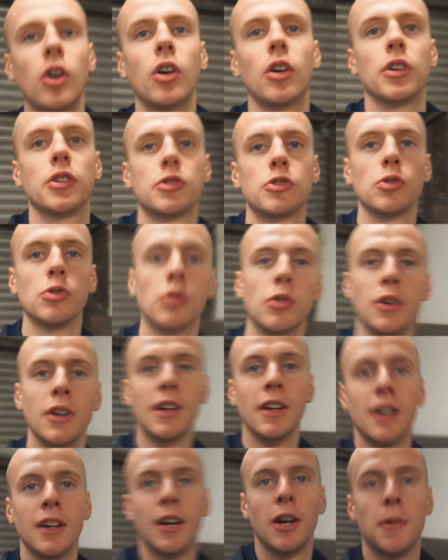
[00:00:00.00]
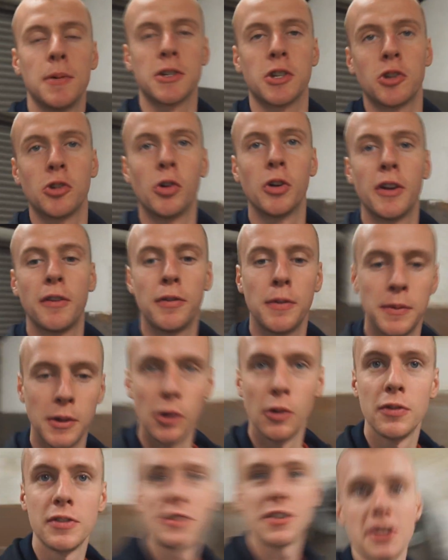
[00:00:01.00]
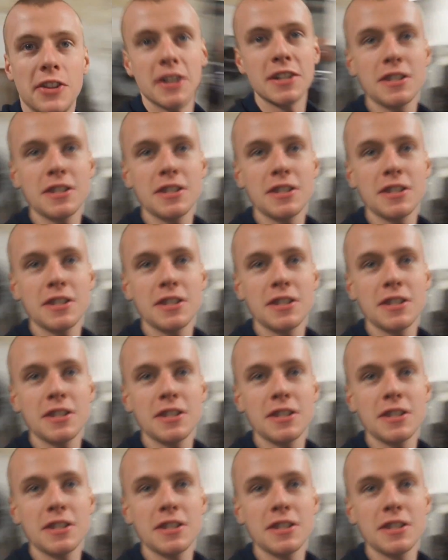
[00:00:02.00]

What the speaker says: So, how is it going, everybody? Obviously